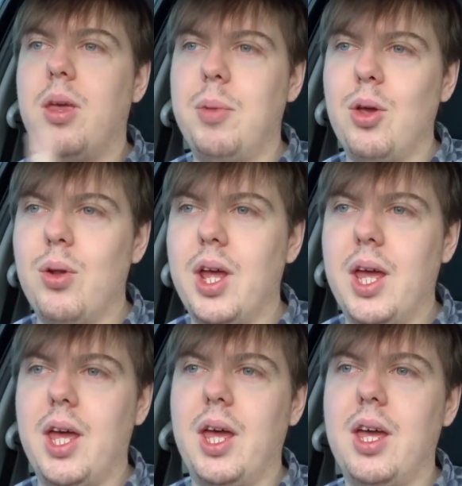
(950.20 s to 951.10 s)

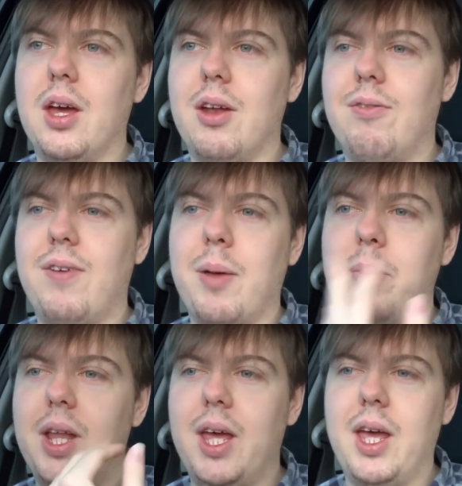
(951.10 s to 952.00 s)
community and
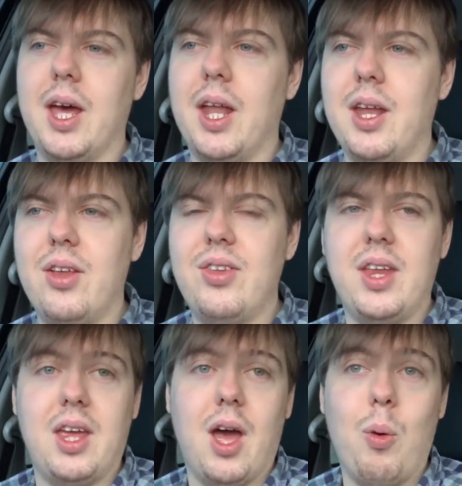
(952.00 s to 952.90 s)
family. And it's
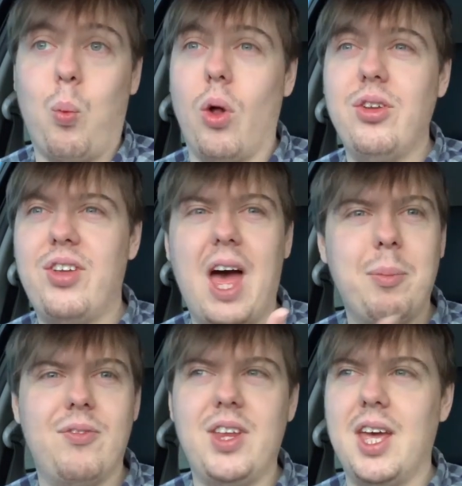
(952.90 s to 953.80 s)
the one
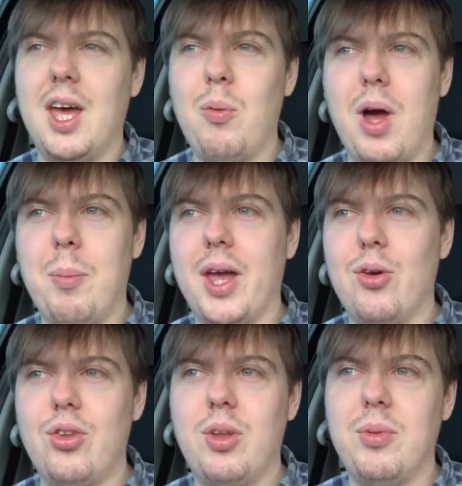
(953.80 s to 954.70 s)
time of the year where my
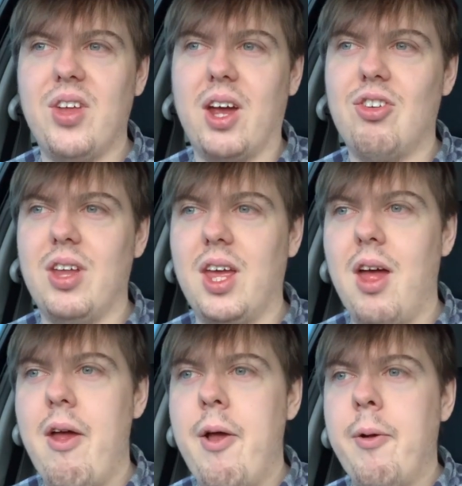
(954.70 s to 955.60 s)
customers
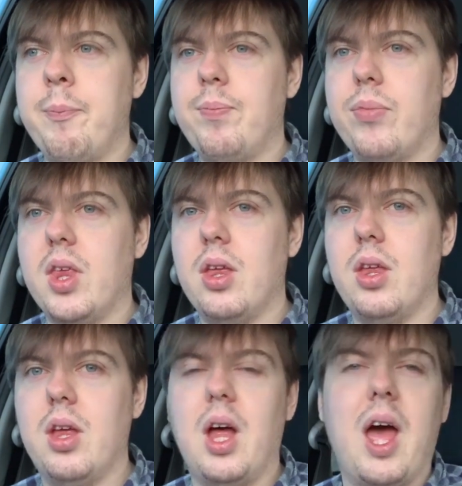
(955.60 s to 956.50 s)
actually,
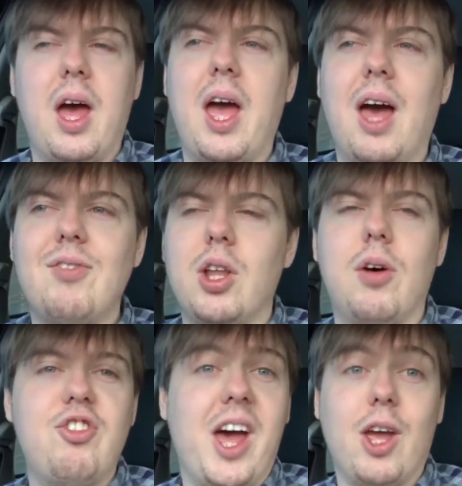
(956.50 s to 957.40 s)
I have a
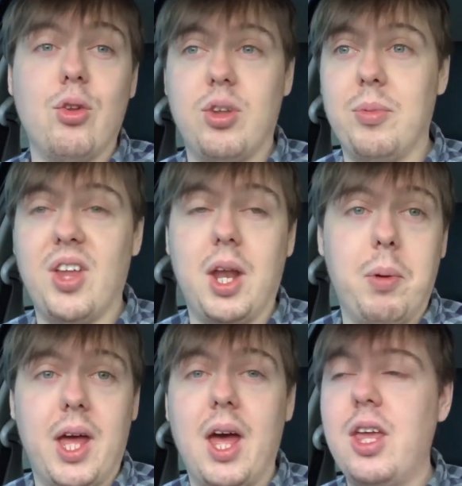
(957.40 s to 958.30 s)
lot of chatty customers
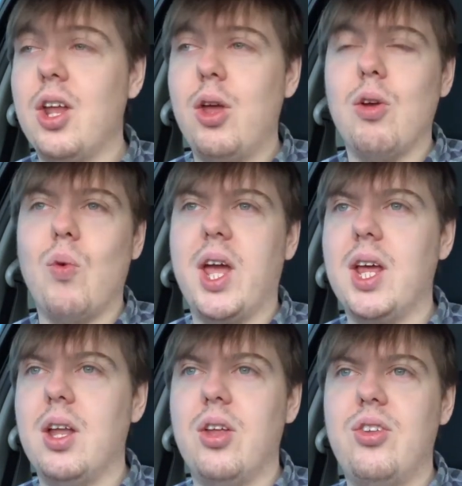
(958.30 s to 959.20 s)
anyway. You know, your
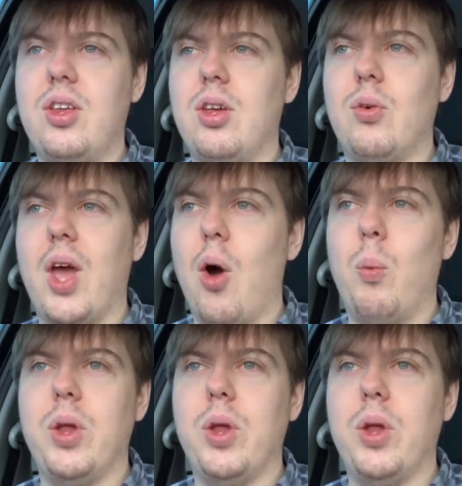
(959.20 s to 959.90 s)
regulars, you get